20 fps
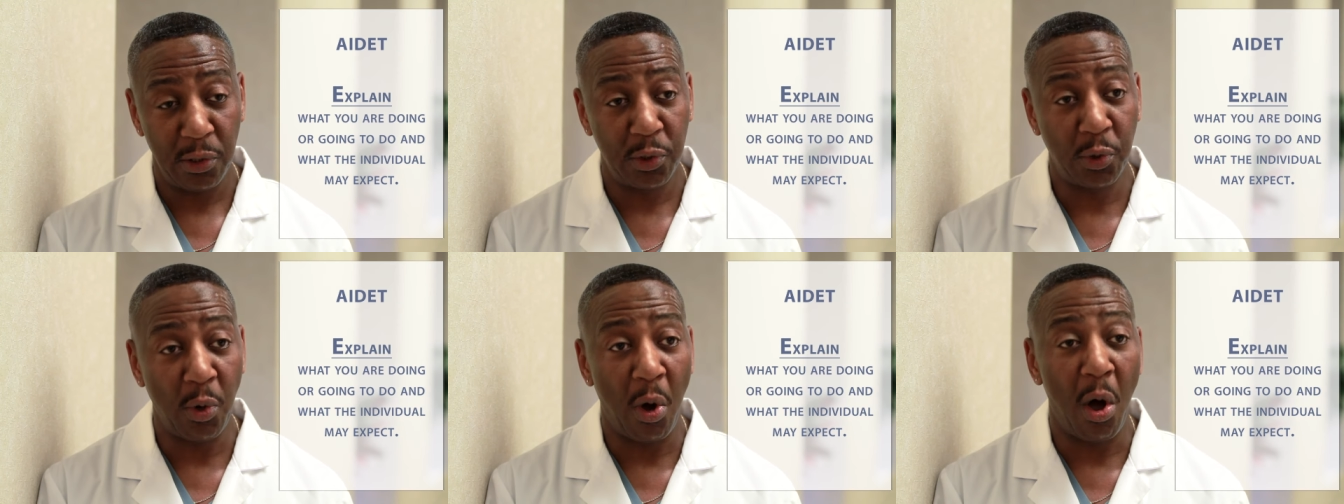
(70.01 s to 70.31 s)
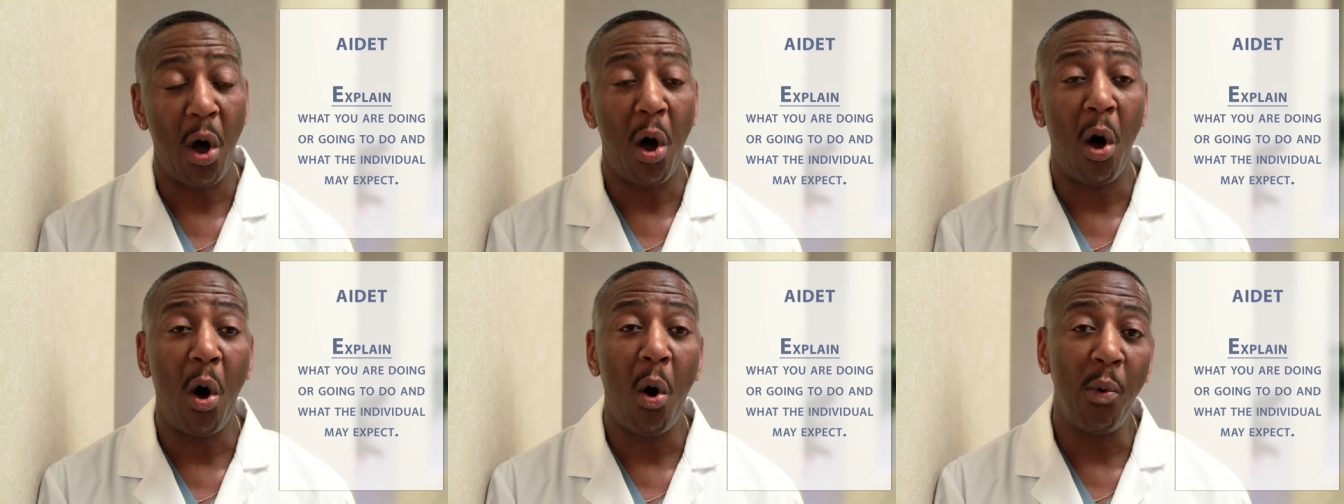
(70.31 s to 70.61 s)
so
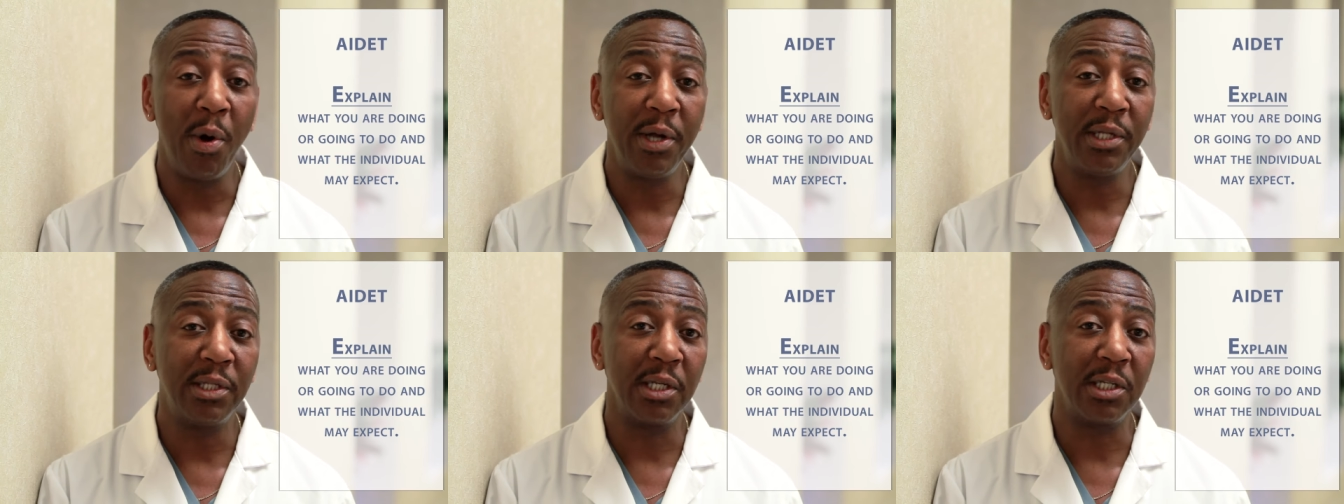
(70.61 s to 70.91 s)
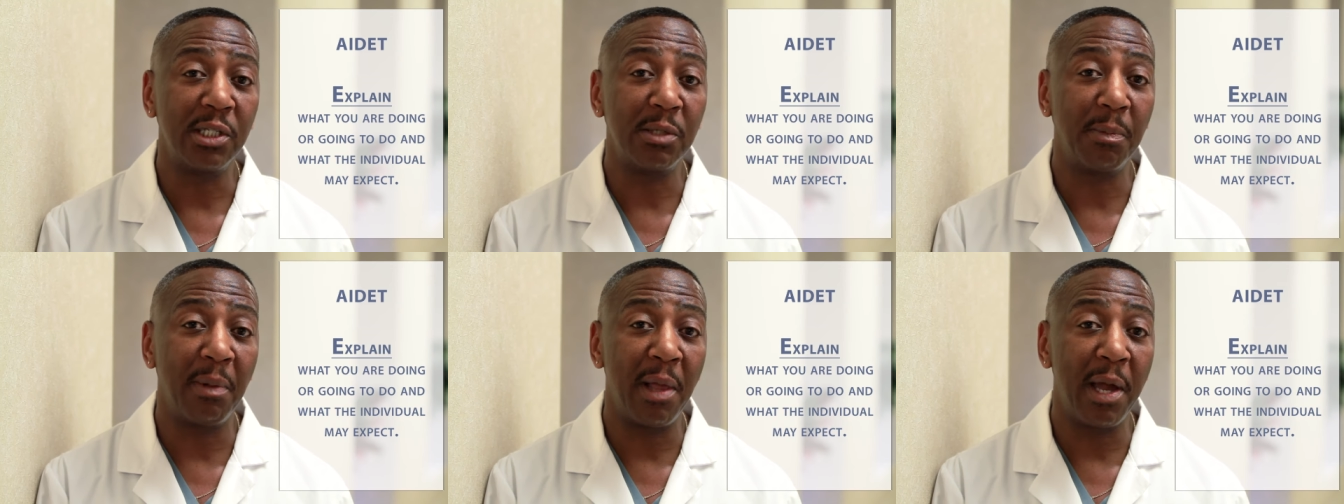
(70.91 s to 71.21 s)
I always
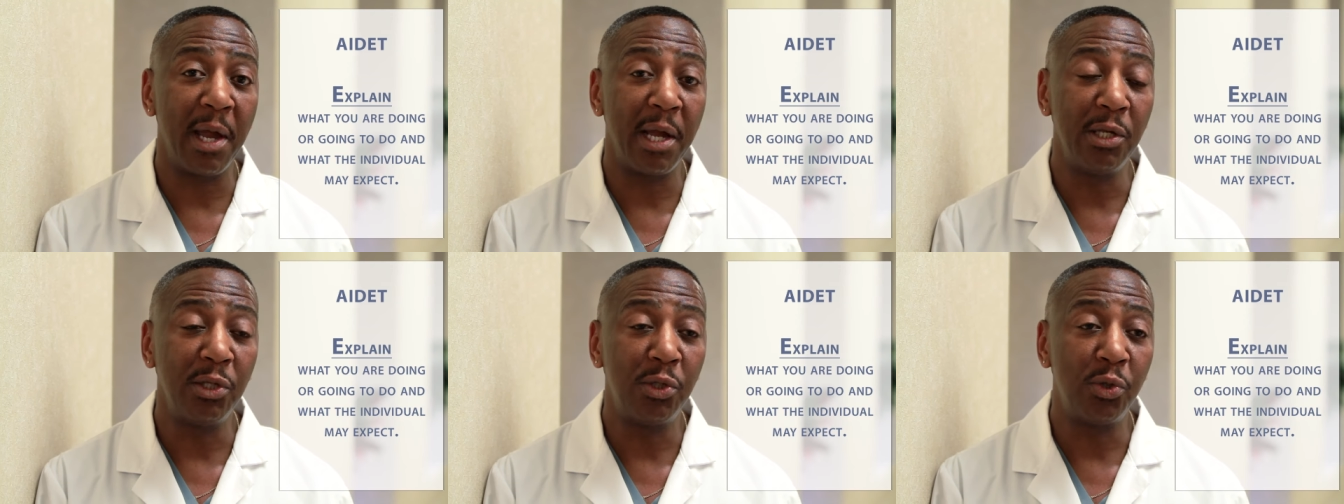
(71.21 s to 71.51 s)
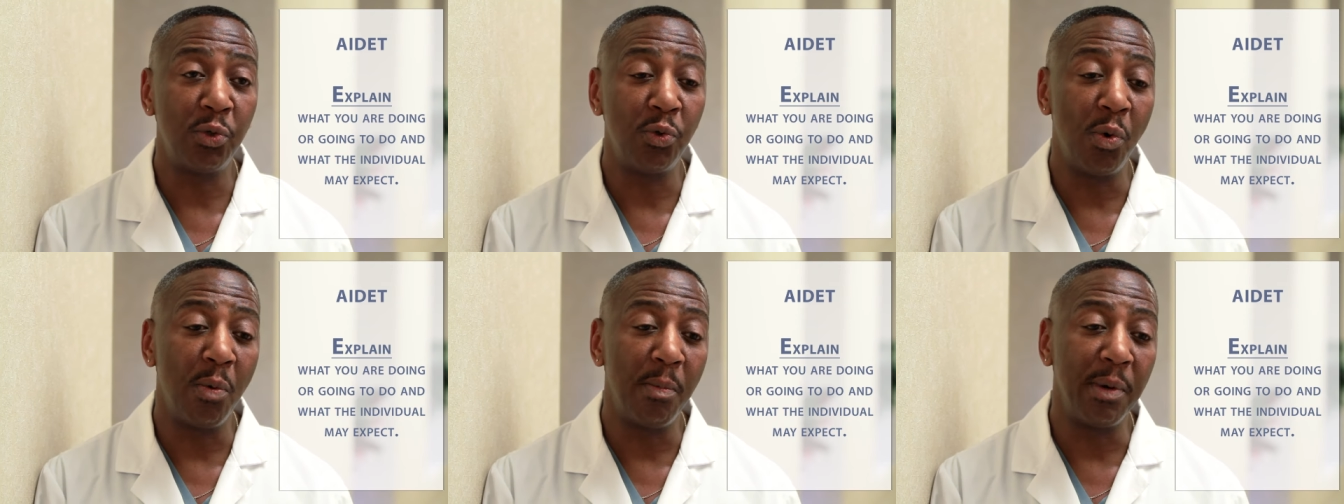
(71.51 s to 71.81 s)
explain
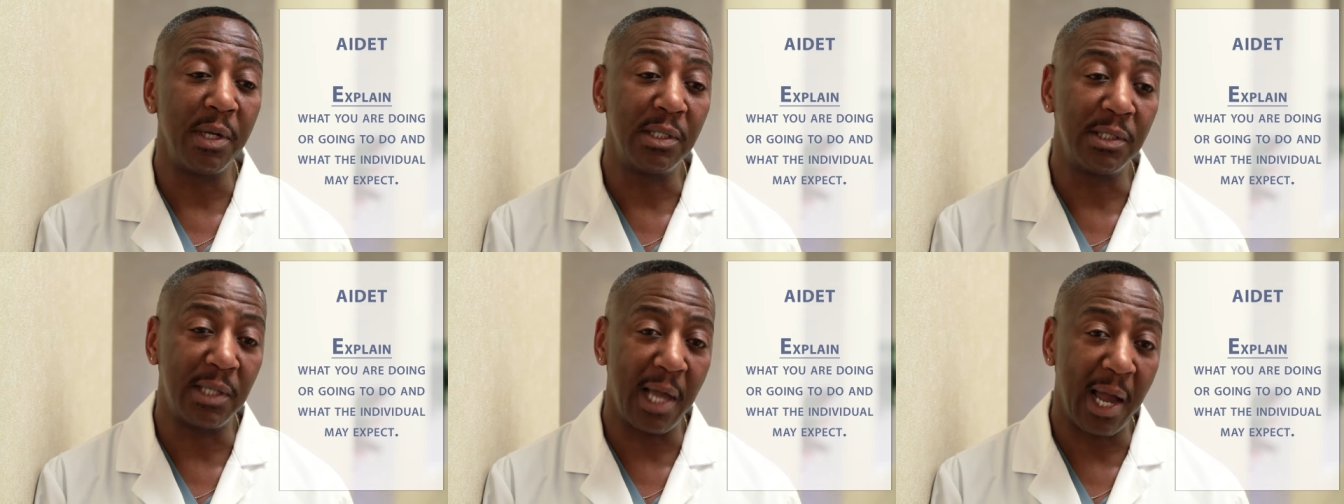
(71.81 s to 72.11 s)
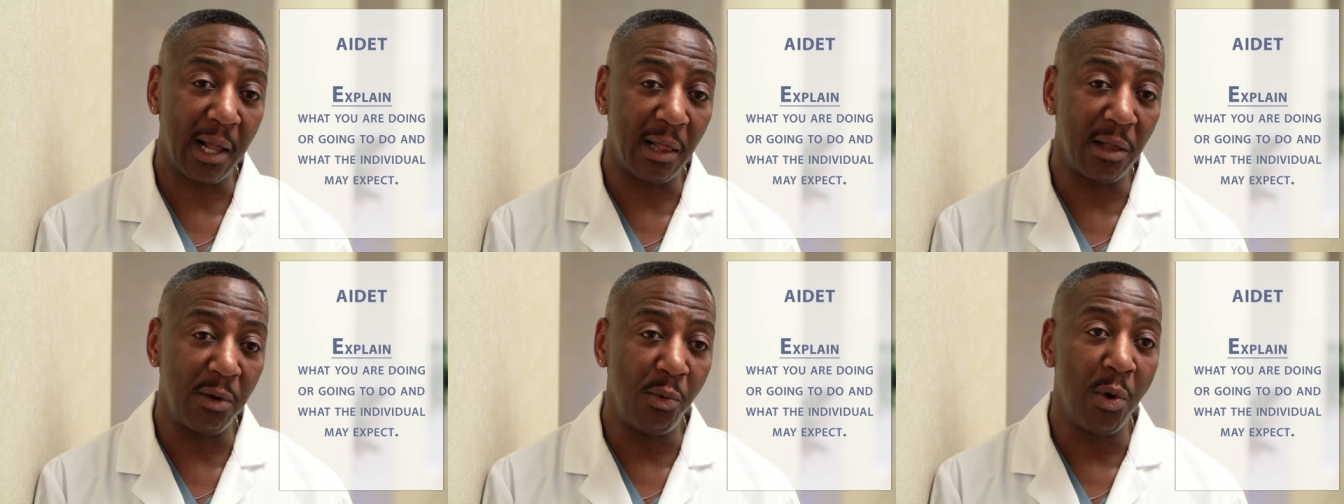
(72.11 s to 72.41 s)
to them
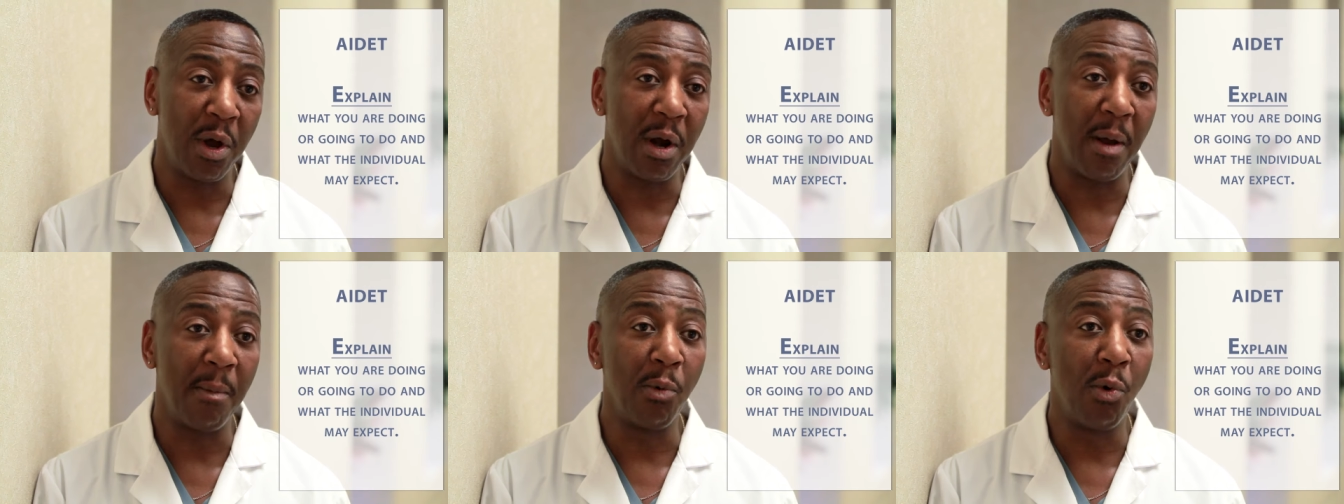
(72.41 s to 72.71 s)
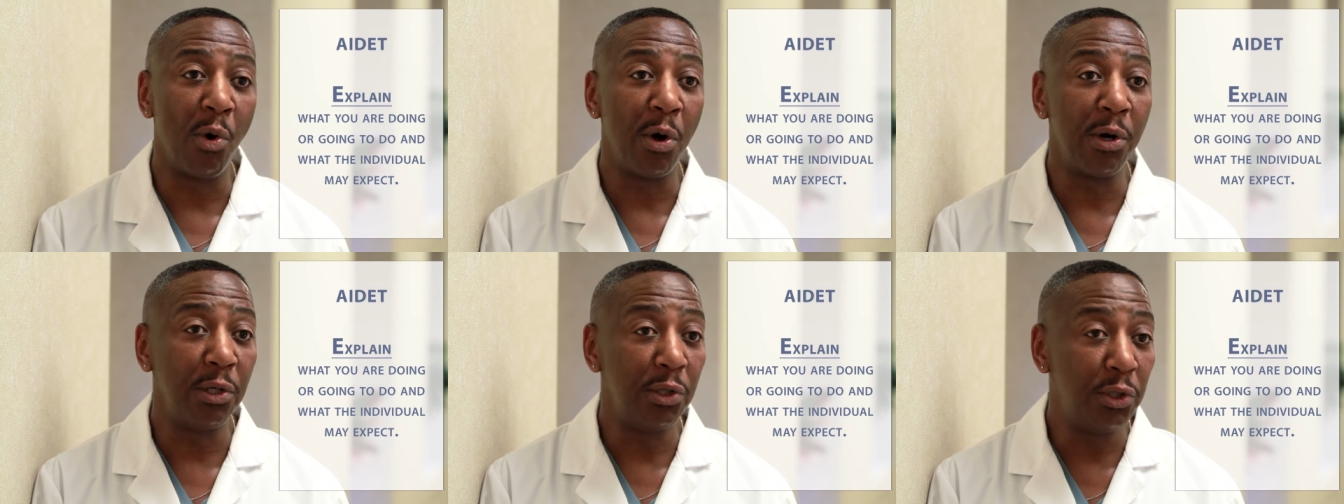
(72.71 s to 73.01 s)
exactly what I'm
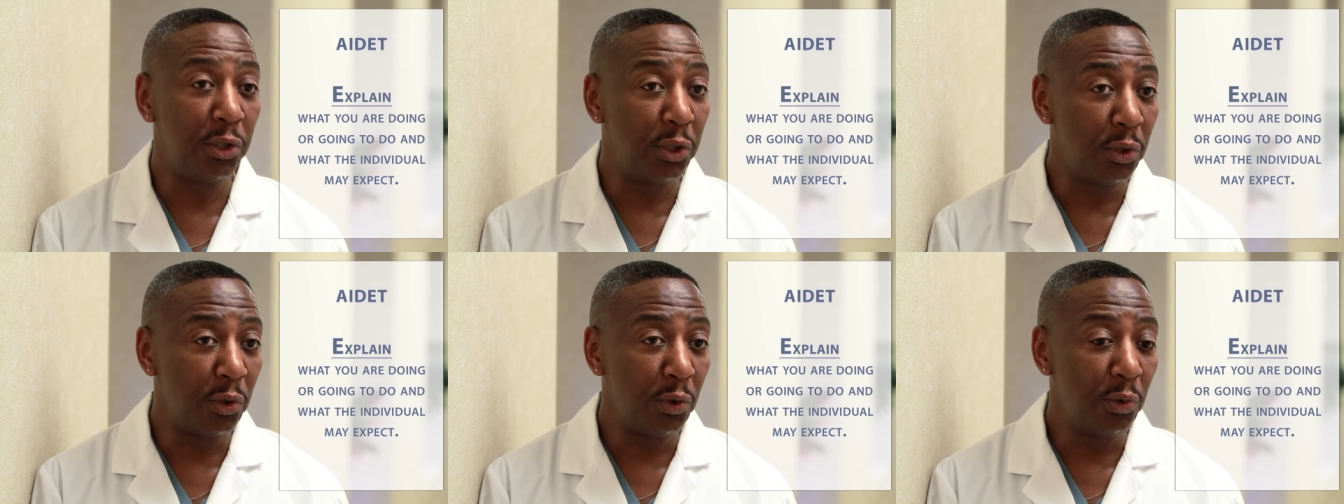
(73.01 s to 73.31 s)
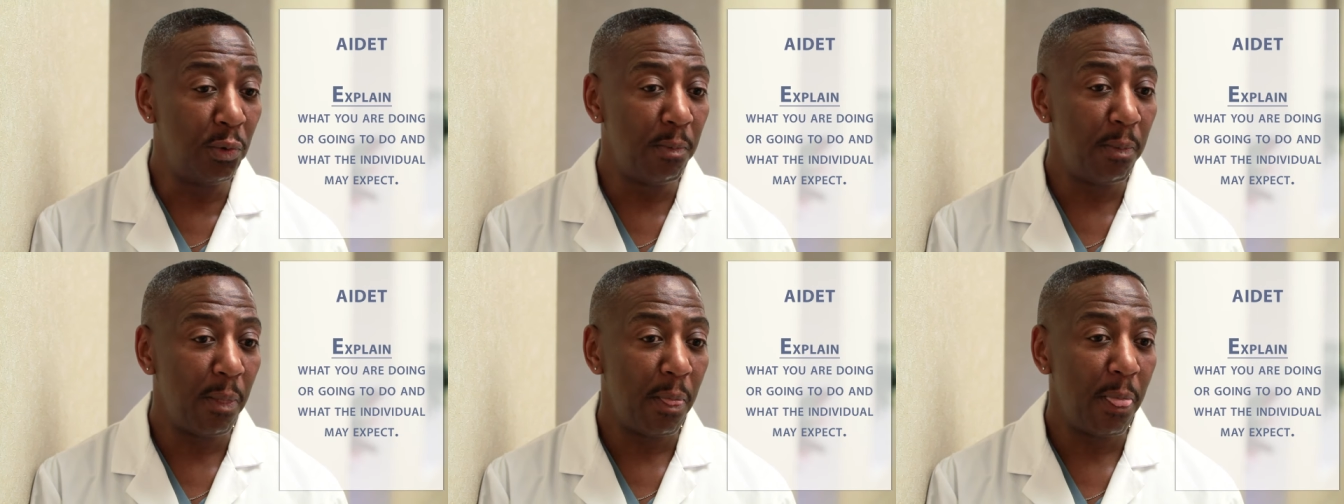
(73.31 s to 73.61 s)
going to do